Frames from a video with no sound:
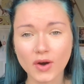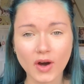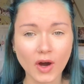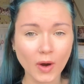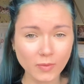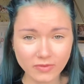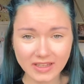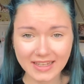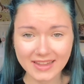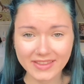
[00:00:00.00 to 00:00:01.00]

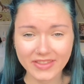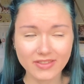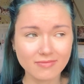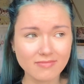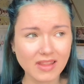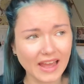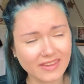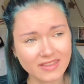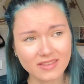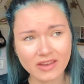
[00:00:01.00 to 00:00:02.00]
hopefully,
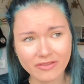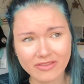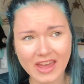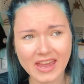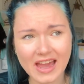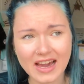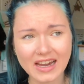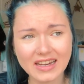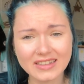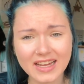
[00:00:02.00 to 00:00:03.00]
like, if they
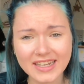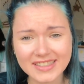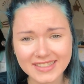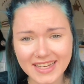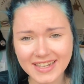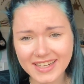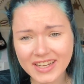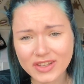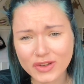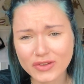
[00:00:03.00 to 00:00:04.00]
are
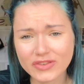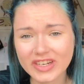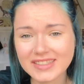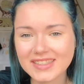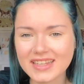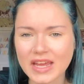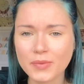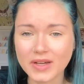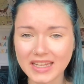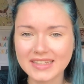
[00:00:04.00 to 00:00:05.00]
understanding and good friends, that they
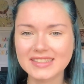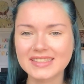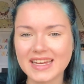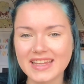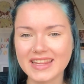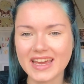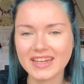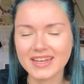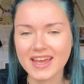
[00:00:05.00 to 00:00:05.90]
will understand that